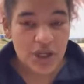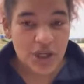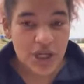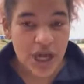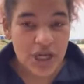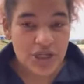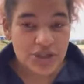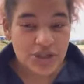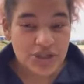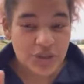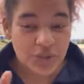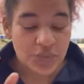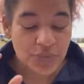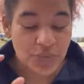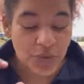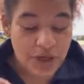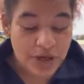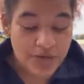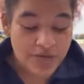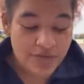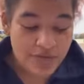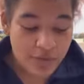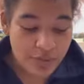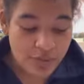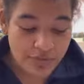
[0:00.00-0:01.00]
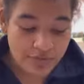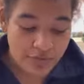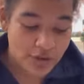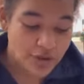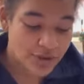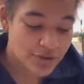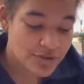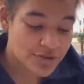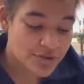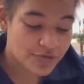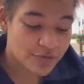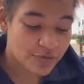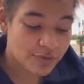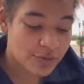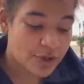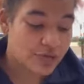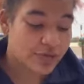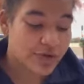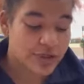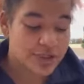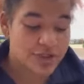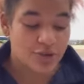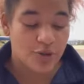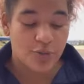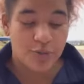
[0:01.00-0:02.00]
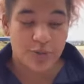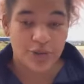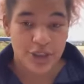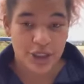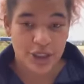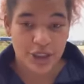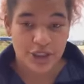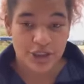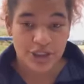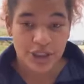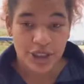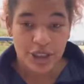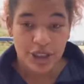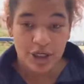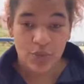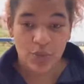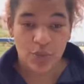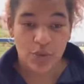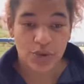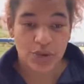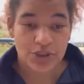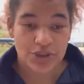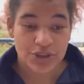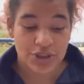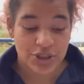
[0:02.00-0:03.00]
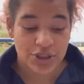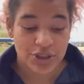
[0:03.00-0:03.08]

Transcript: So one of the reviews from the original production was